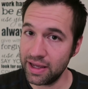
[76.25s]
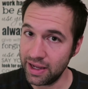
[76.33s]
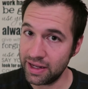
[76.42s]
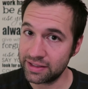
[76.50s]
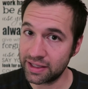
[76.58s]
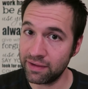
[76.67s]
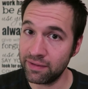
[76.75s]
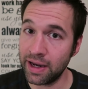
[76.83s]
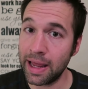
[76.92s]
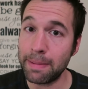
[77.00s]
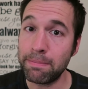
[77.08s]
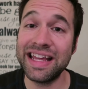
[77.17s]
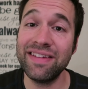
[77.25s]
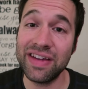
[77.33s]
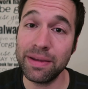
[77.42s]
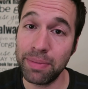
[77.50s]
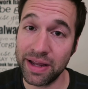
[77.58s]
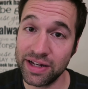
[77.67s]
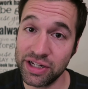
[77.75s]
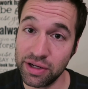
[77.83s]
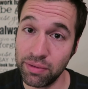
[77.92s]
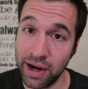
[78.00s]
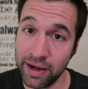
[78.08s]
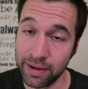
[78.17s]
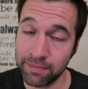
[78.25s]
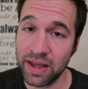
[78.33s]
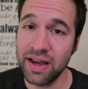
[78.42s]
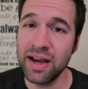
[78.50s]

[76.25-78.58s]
it's given a TV PG rating.